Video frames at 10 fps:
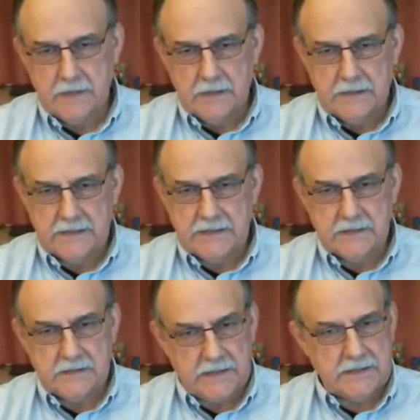That's
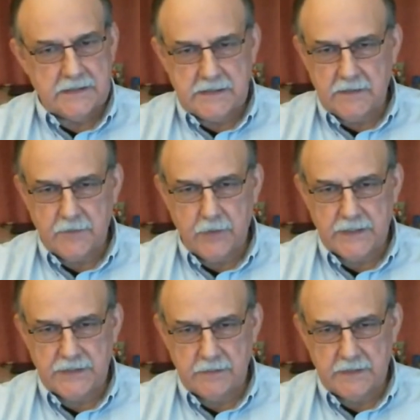a tough
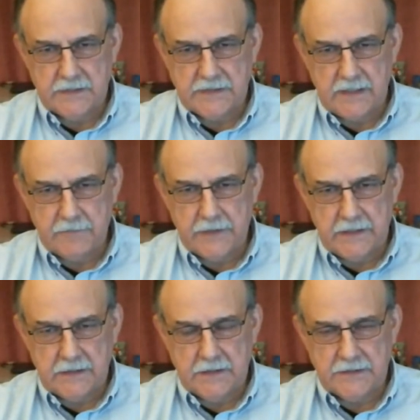question because every
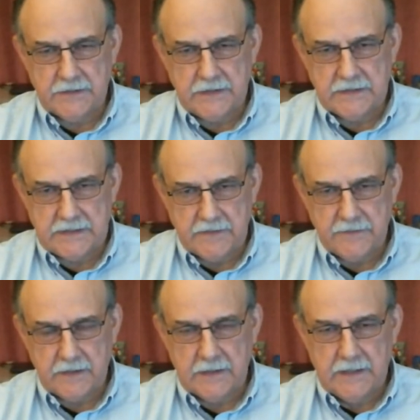industry is
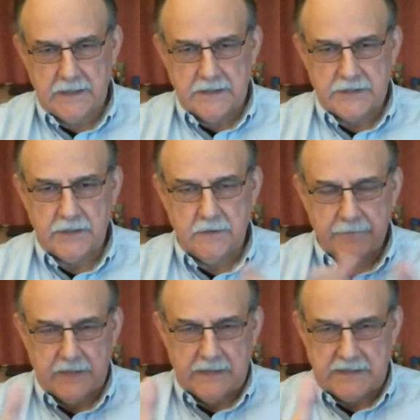different. So
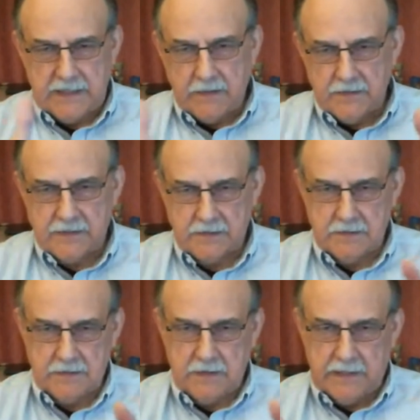sounds
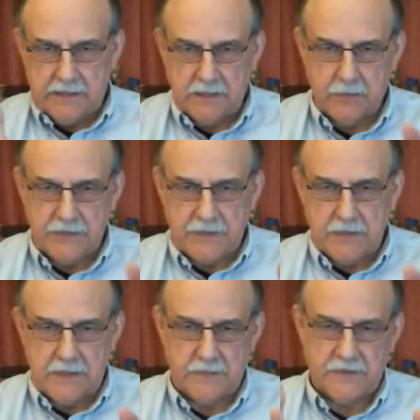like the question
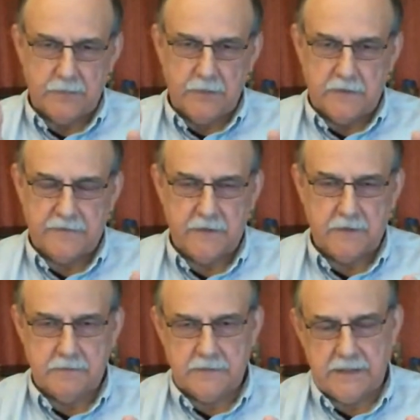comes more
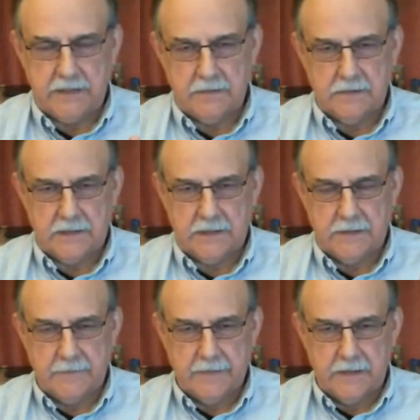from the
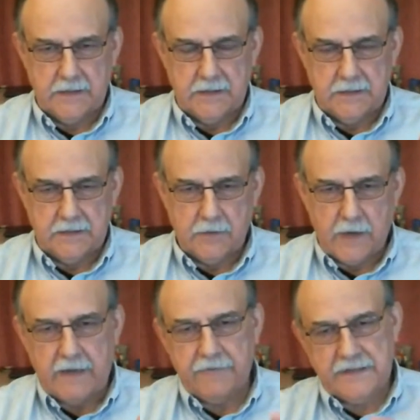
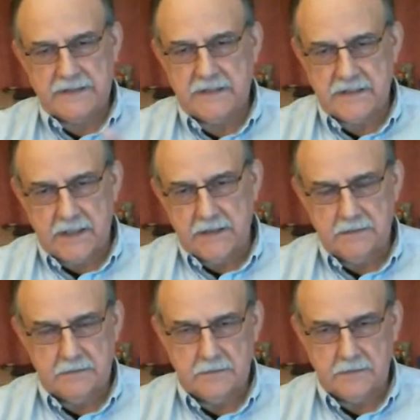graphics design
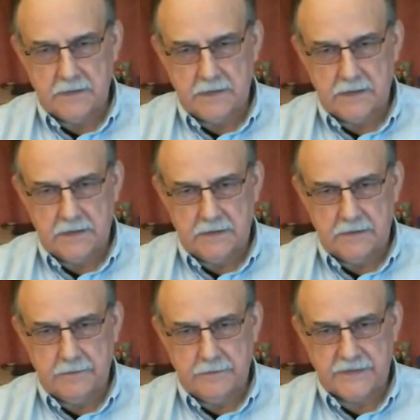
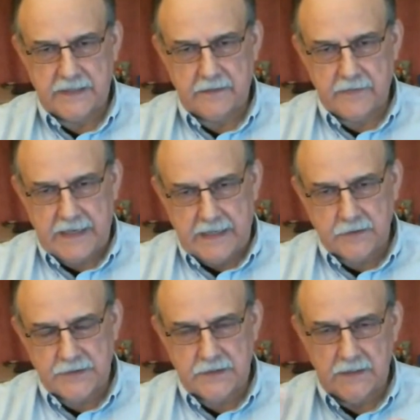side of the
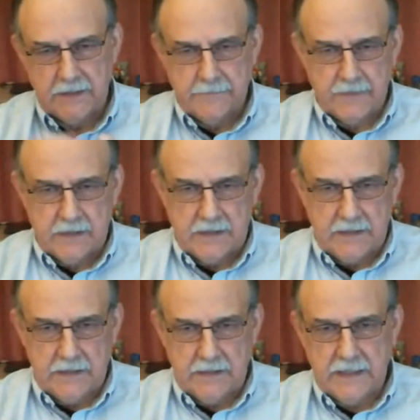house,
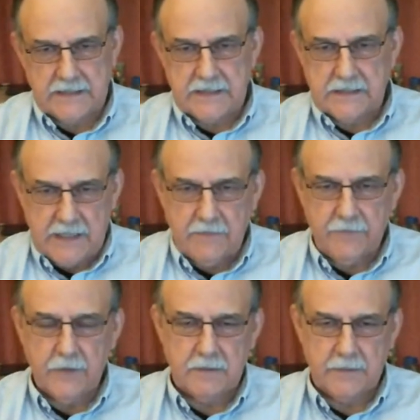and that's a tough
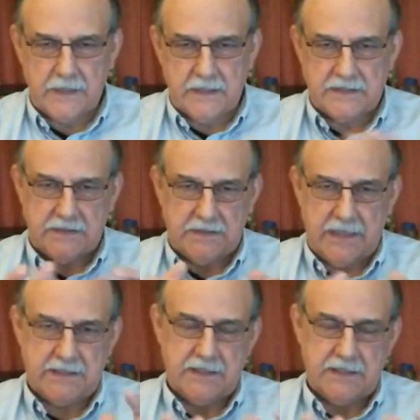one because that